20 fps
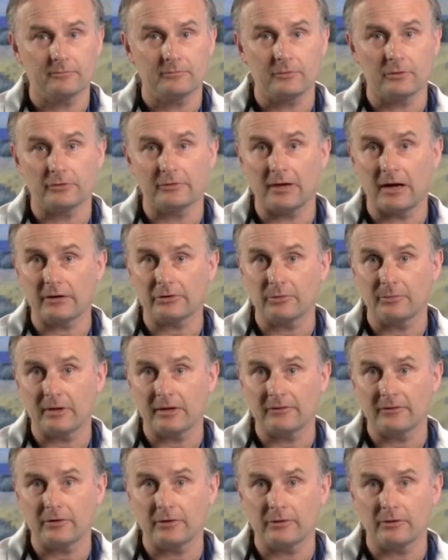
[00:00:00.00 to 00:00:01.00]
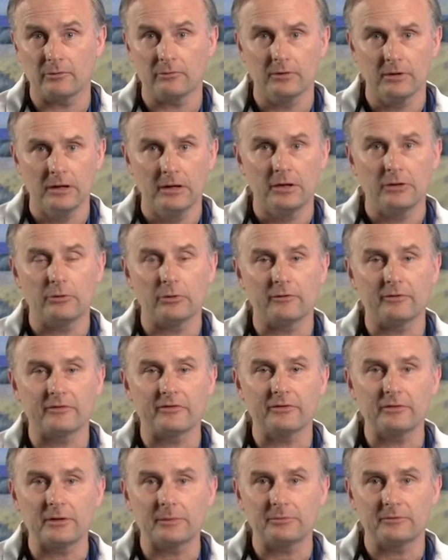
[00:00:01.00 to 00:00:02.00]
Your doctor may tell you you have a
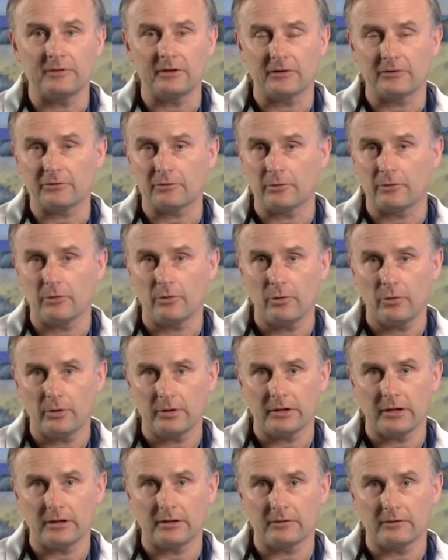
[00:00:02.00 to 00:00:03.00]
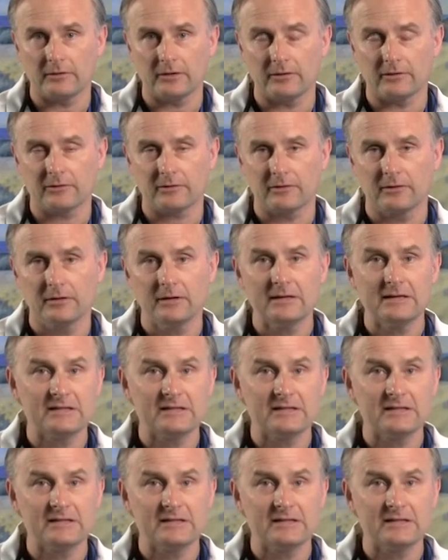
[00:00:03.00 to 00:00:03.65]
slipped disc or a herniated disc.